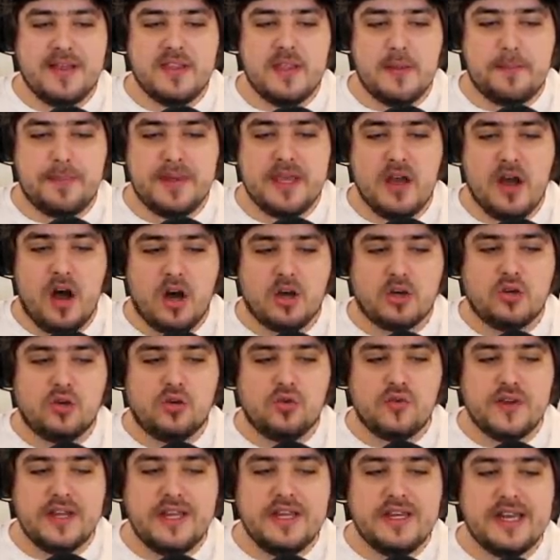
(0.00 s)
in the B R
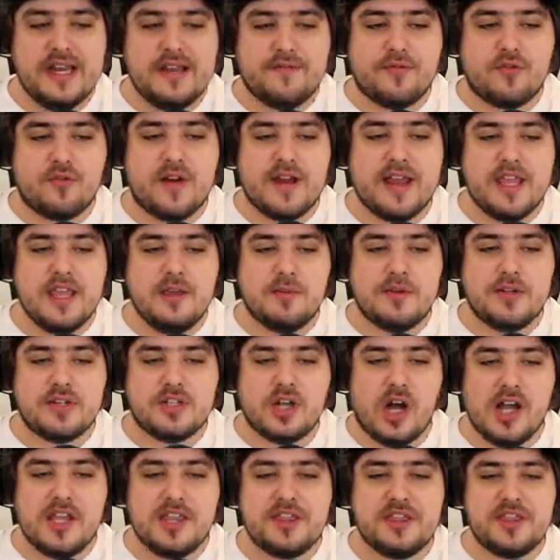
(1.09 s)
green livery, which
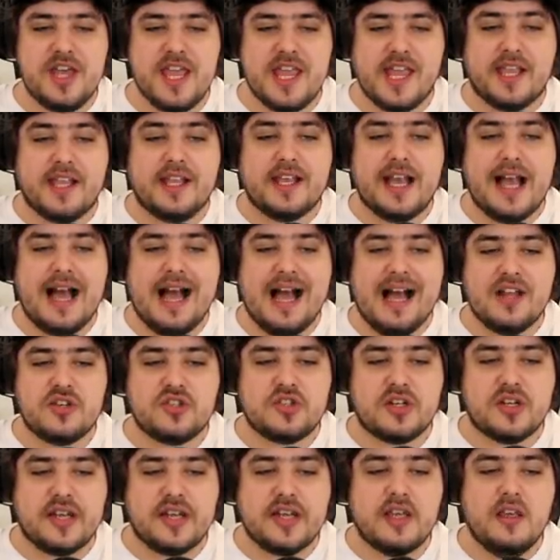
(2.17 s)
I think
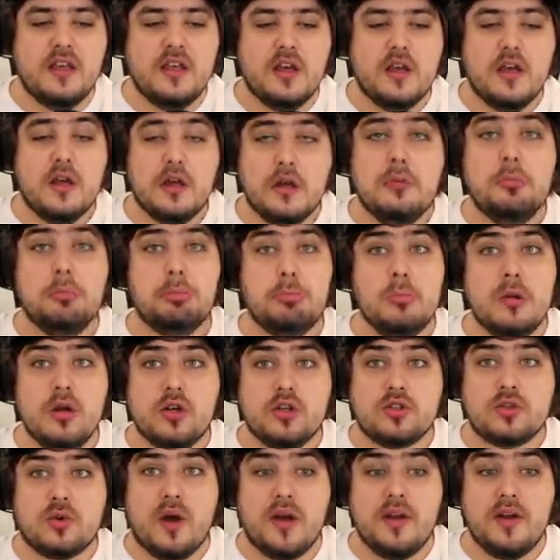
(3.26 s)
actually
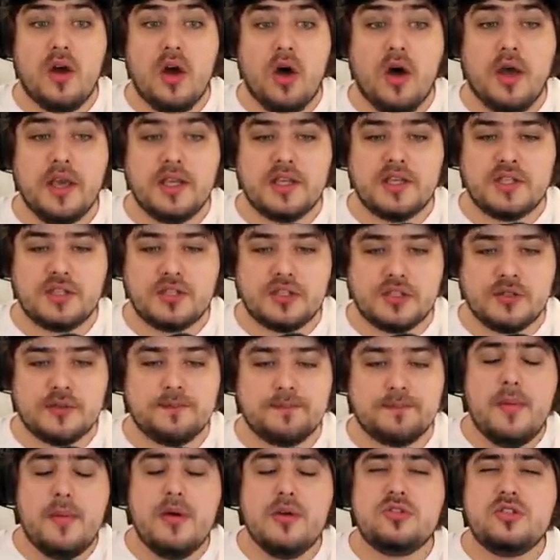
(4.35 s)
looks quite nice.
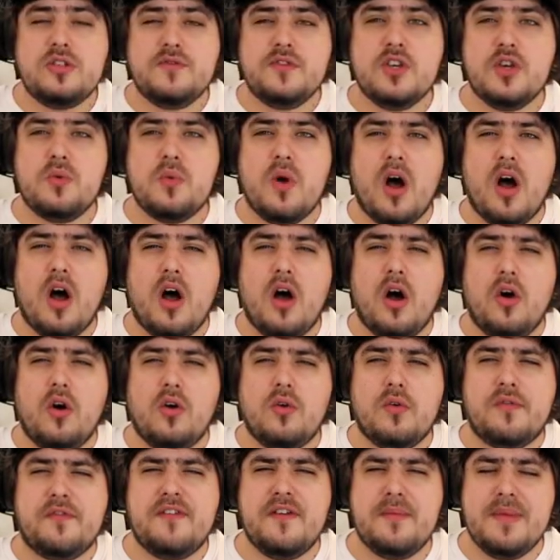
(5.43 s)
most of you are
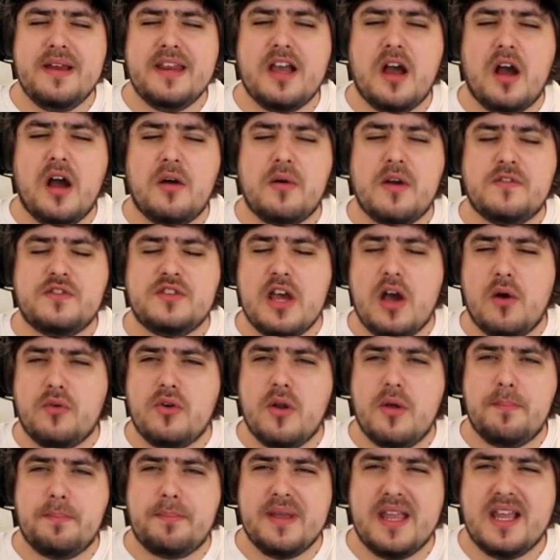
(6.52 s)
familiar with
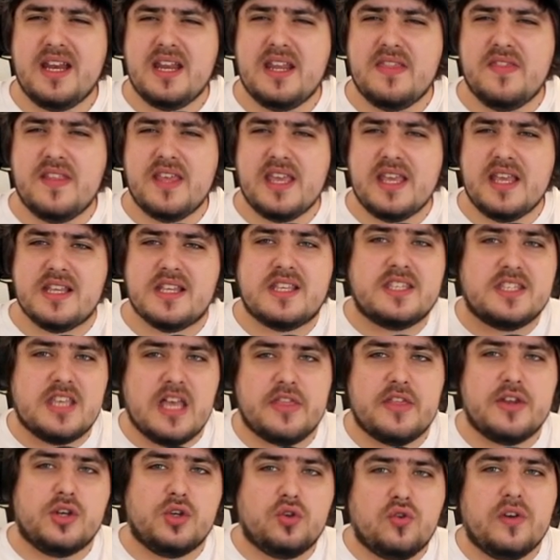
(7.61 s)
Cheltenham being in the
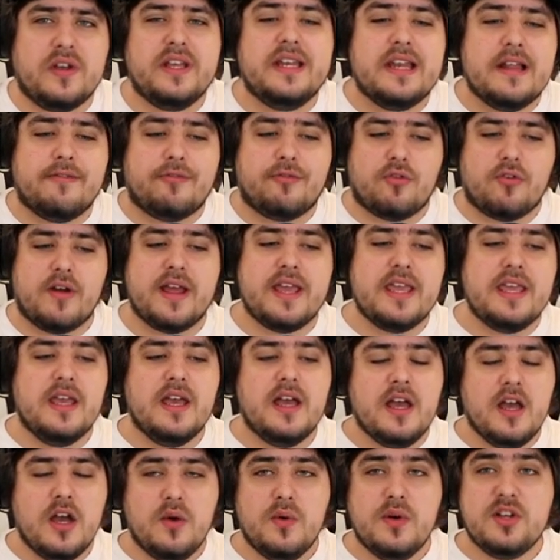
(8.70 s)
southern green livery,
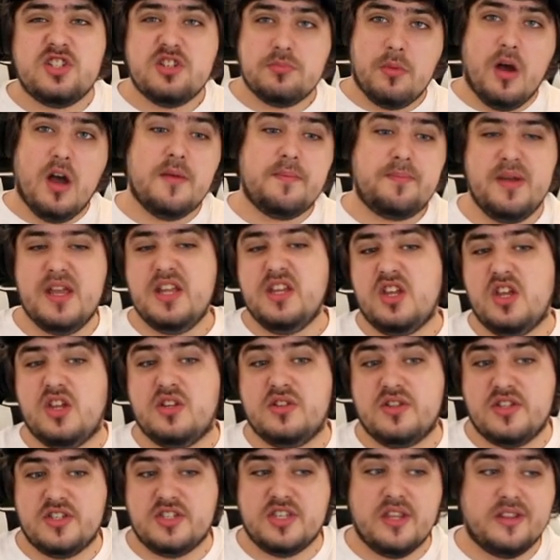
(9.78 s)
which in my
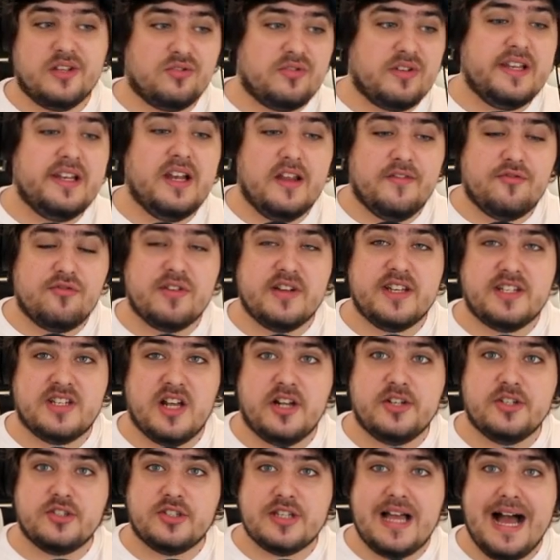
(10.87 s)
opinion, the southern green livery
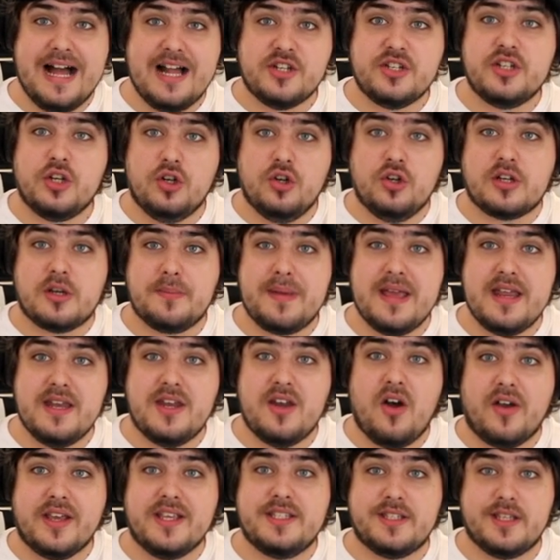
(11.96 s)
does actually look a bit
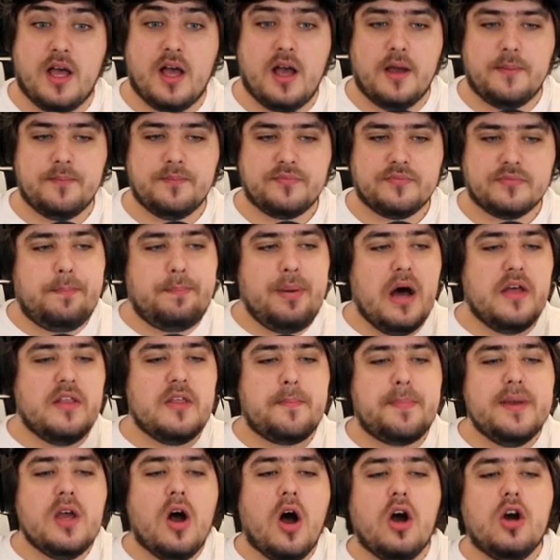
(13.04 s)
nicer. But the
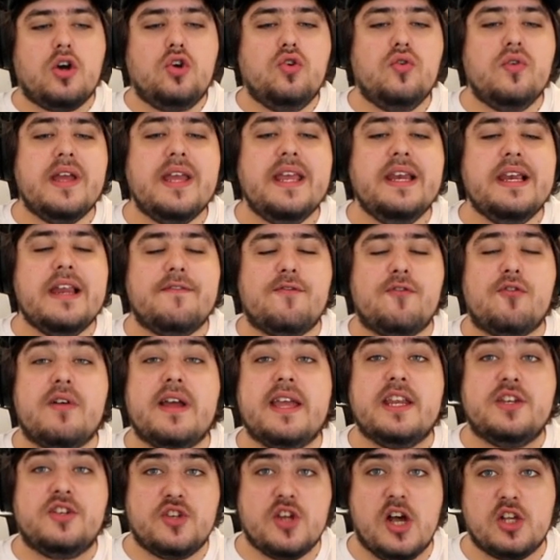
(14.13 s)
B R green
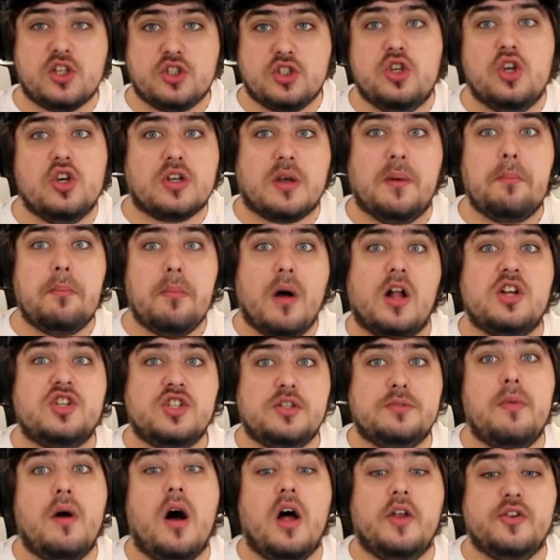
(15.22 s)
livery does look much
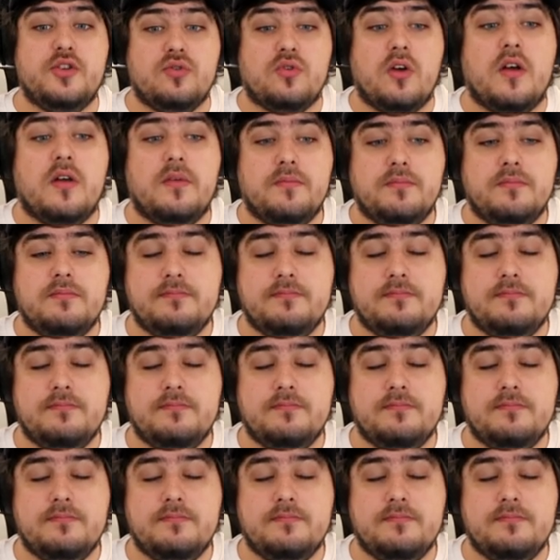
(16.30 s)
smarter.